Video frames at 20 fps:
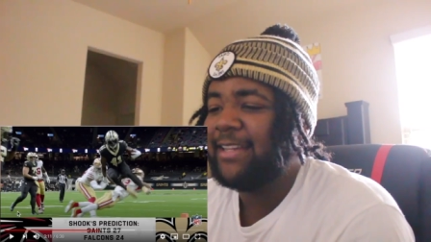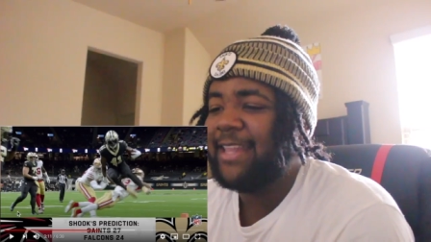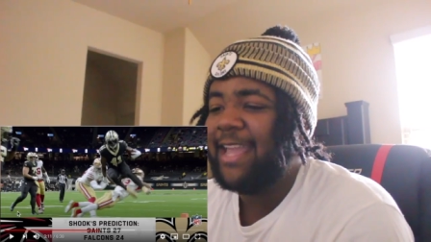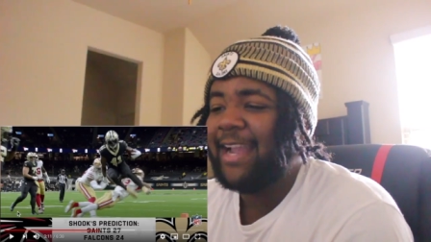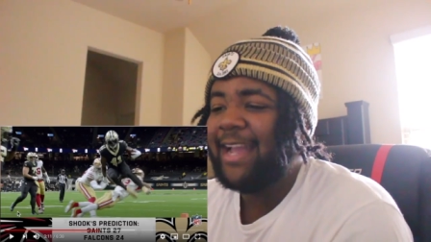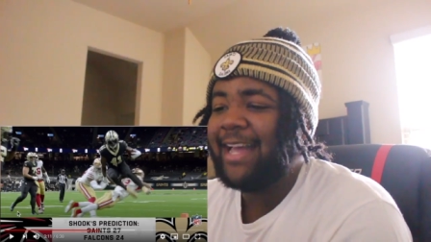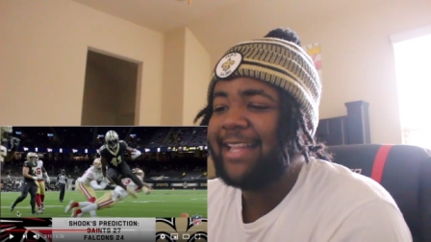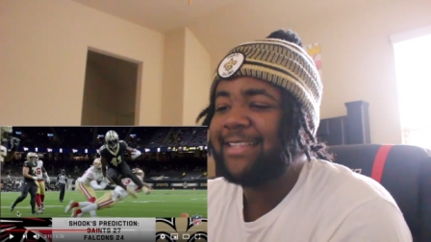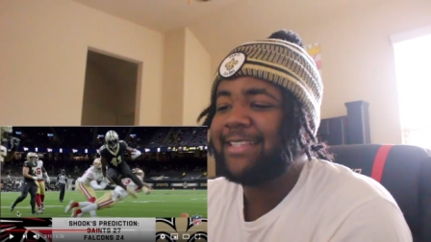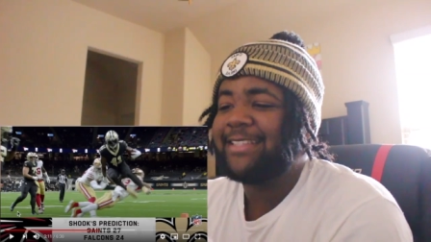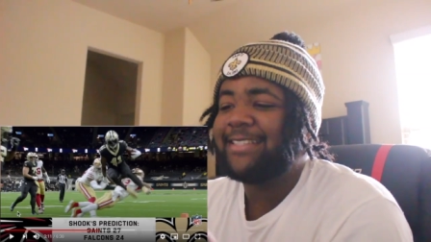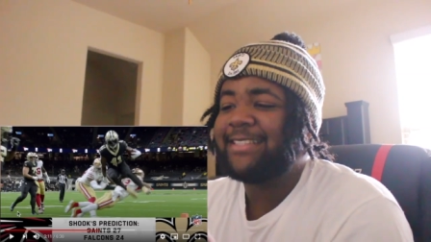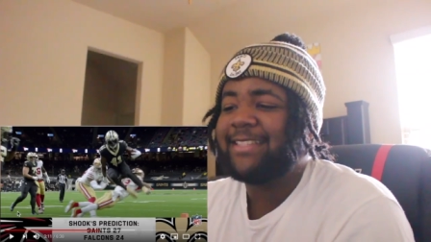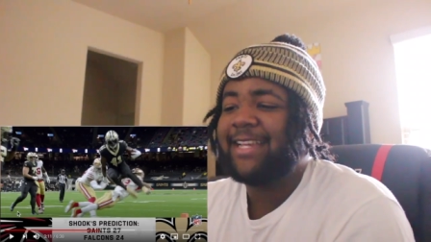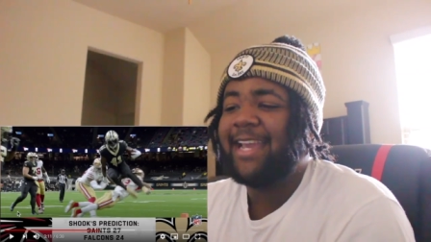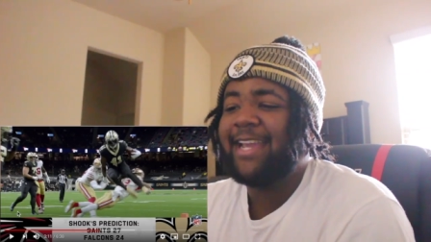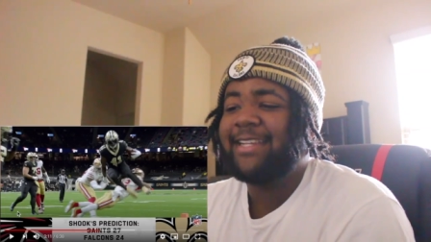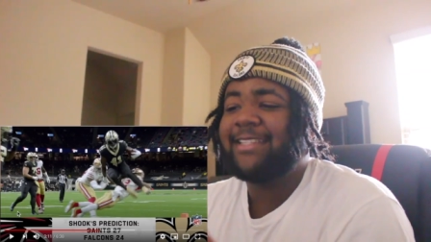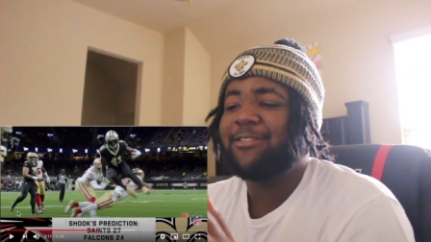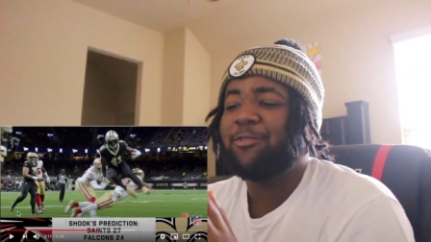they got the
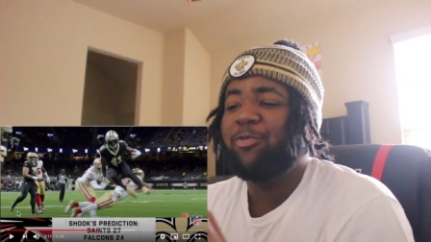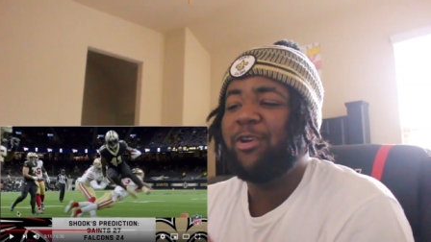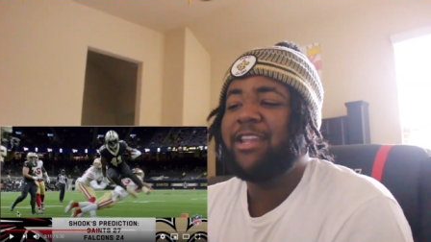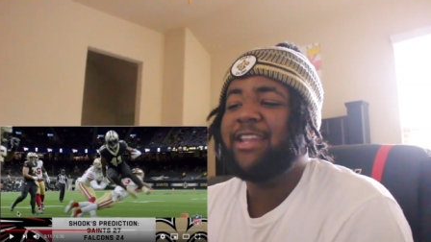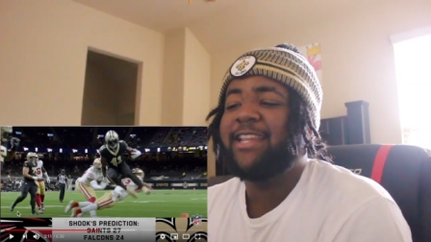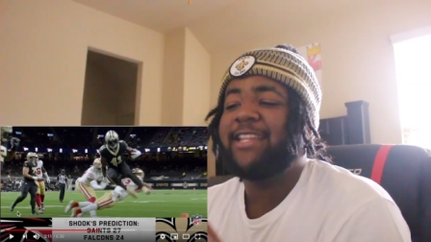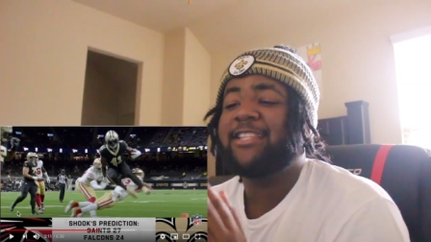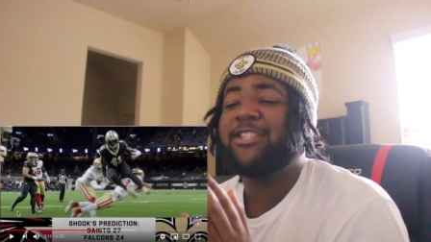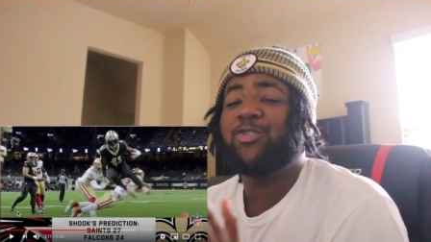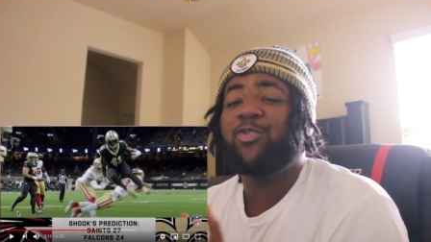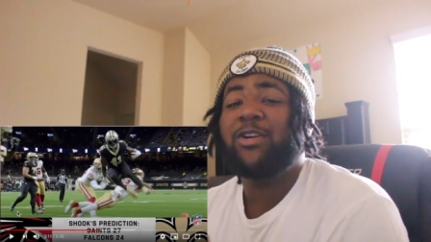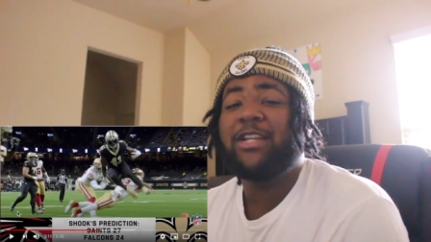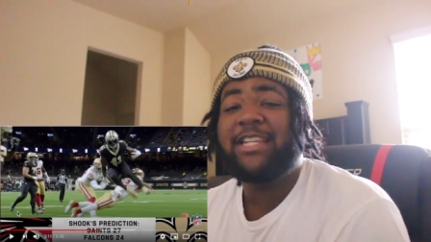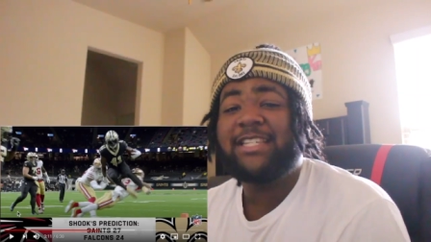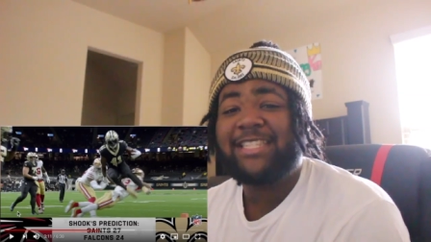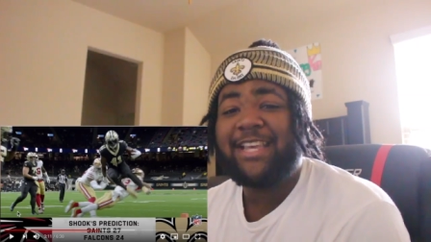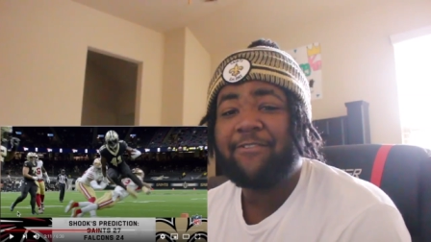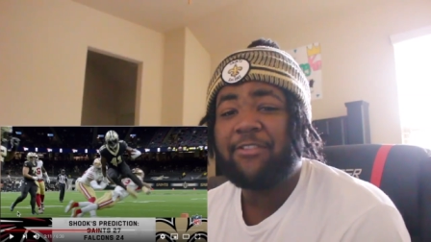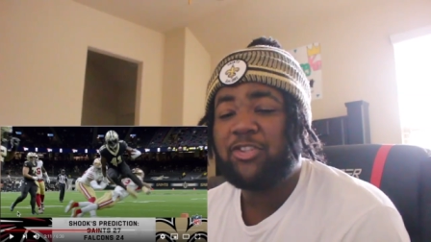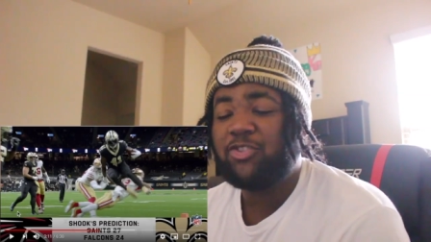Saints winning
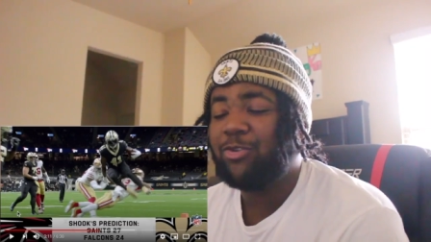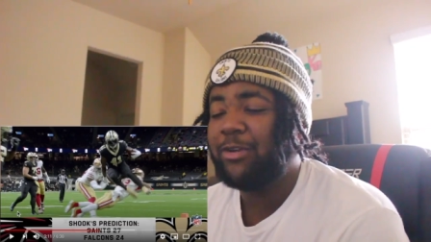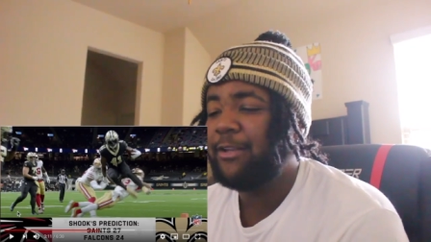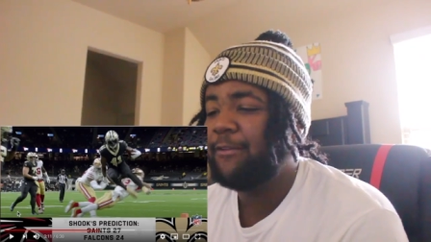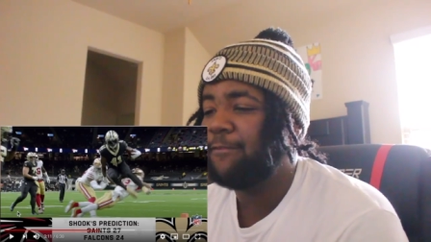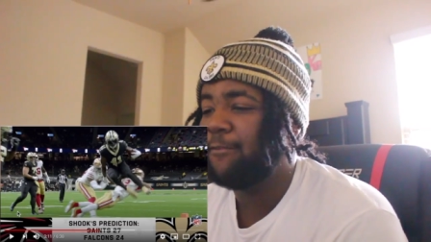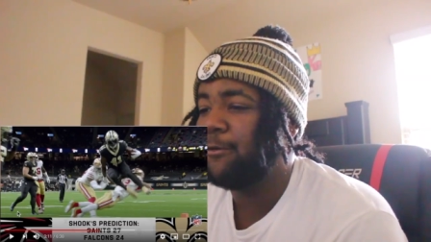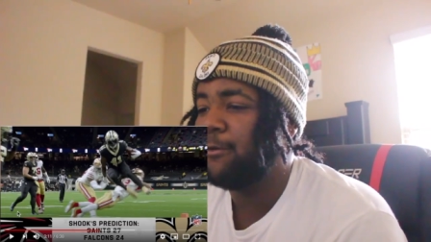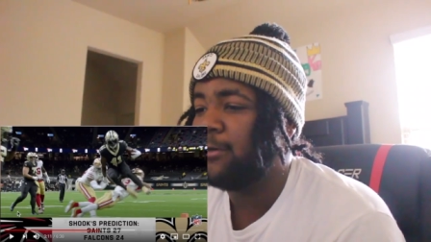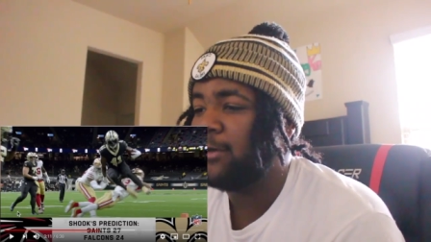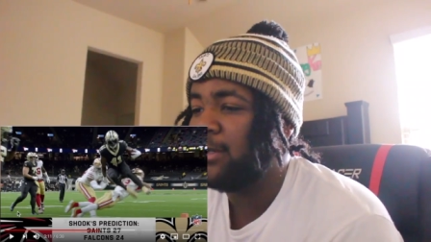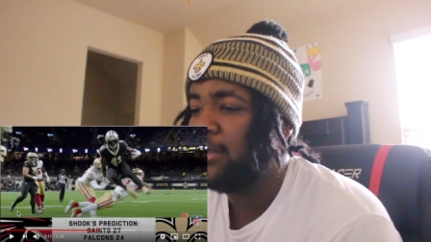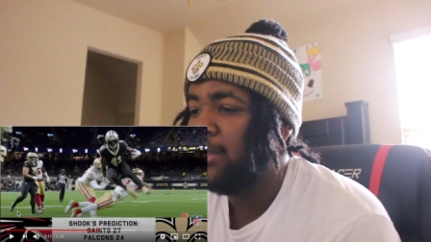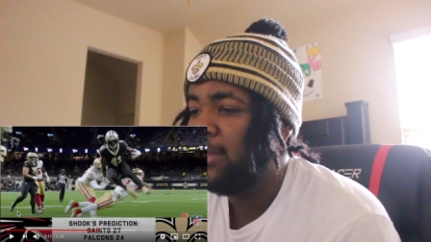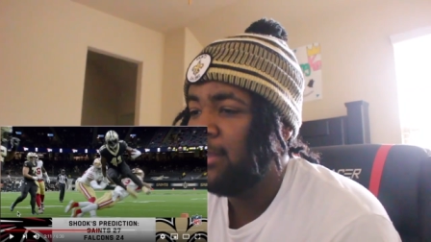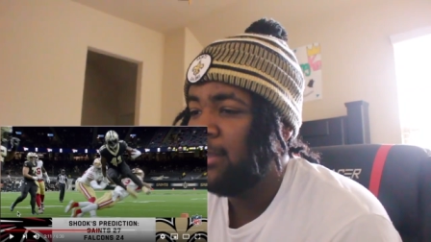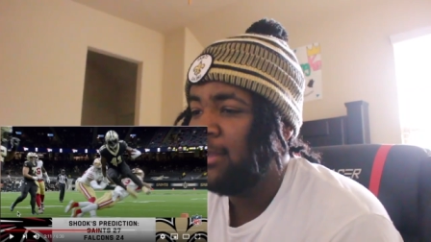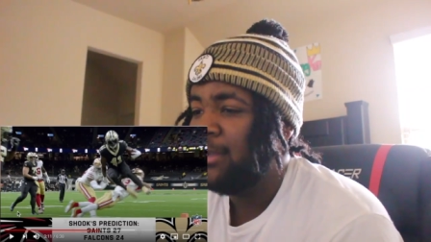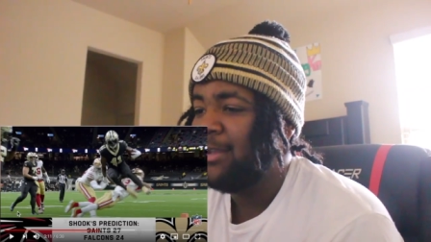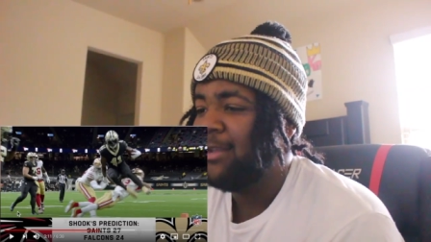27-24.
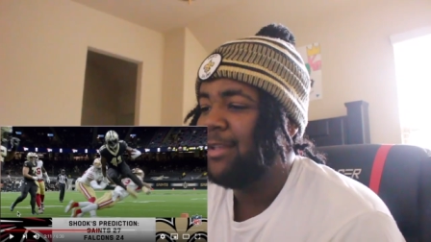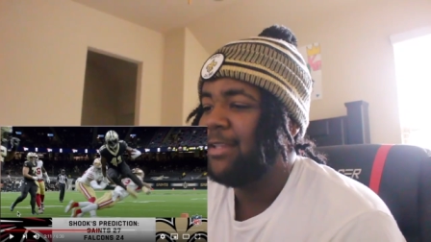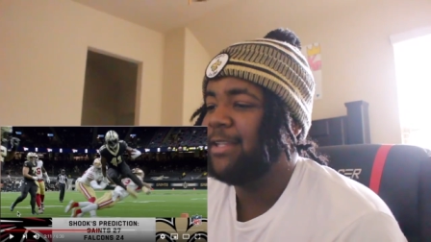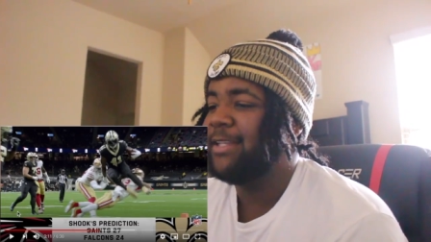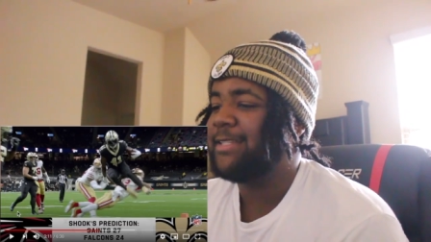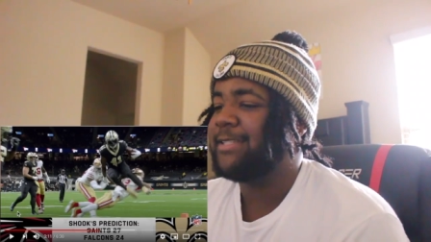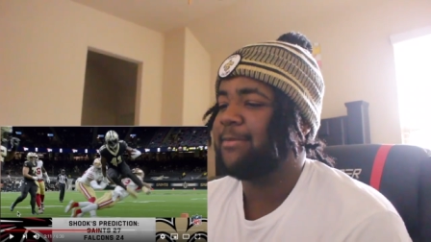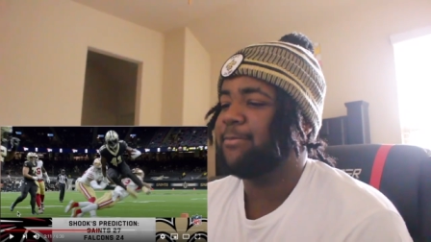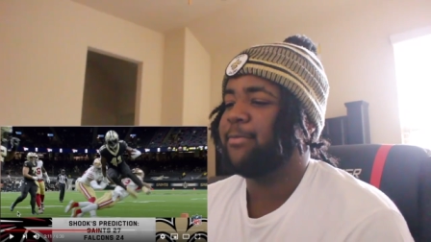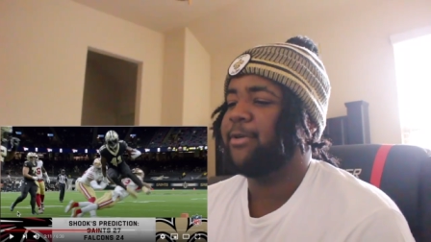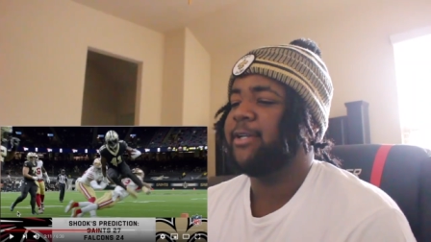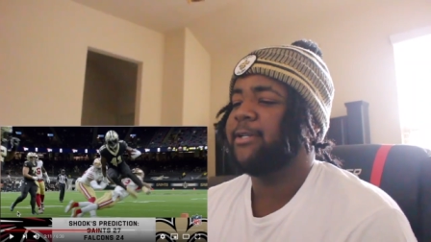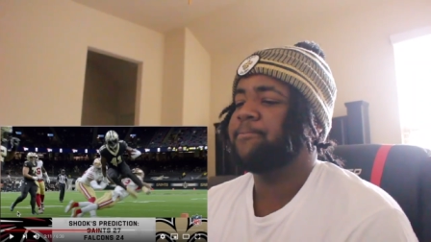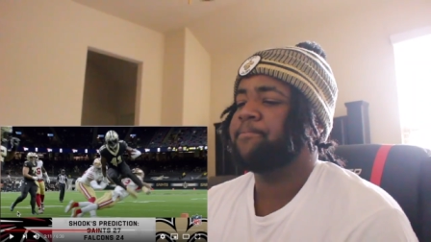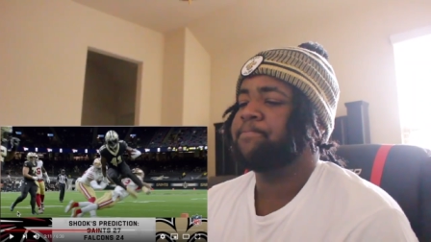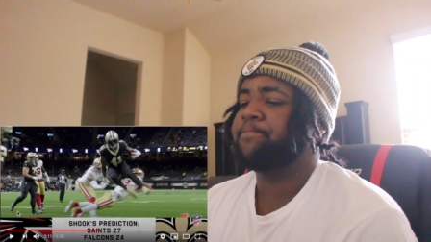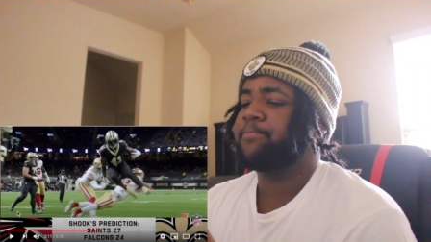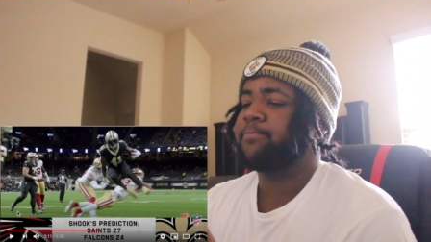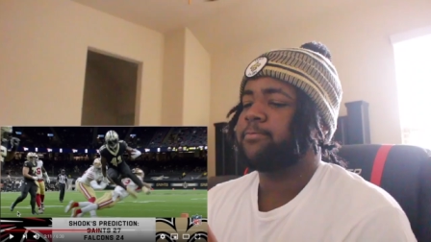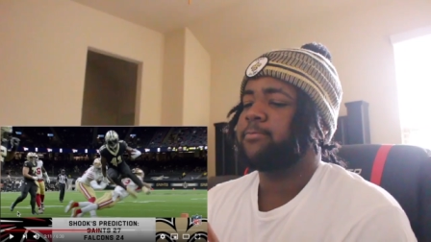Listen, bro.